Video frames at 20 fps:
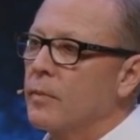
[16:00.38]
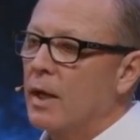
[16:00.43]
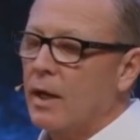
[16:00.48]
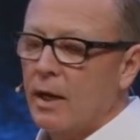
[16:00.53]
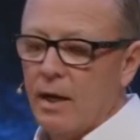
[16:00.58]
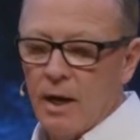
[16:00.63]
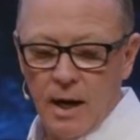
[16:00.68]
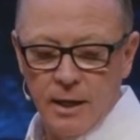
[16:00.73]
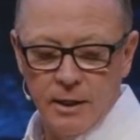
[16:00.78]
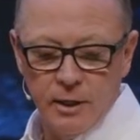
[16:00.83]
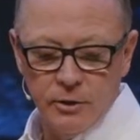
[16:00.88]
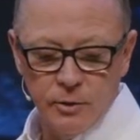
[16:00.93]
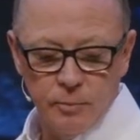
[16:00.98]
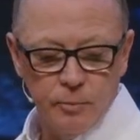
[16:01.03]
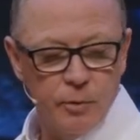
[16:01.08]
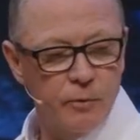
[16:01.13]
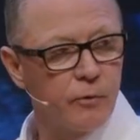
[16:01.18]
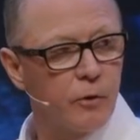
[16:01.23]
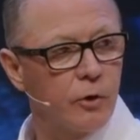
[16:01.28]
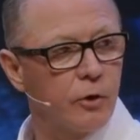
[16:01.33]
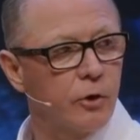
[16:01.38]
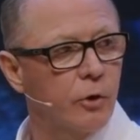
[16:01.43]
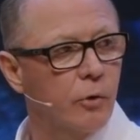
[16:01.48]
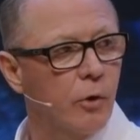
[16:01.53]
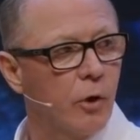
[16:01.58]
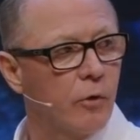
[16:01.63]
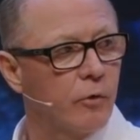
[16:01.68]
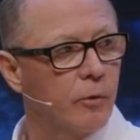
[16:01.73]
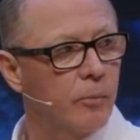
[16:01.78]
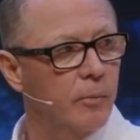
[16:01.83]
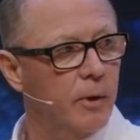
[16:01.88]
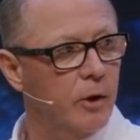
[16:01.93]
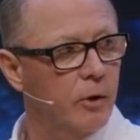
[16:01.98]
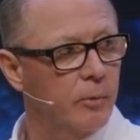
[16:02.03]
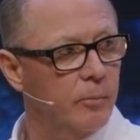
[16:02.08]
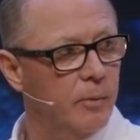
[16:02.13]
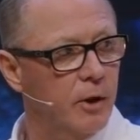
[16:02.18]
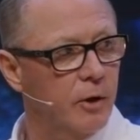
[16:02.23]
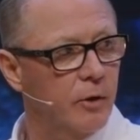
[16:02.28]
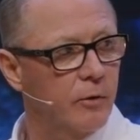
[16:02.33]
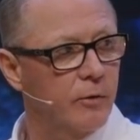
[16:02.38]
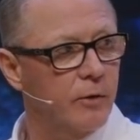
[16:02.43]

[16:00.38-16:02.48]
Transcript: And God doesn't prefer you over me or me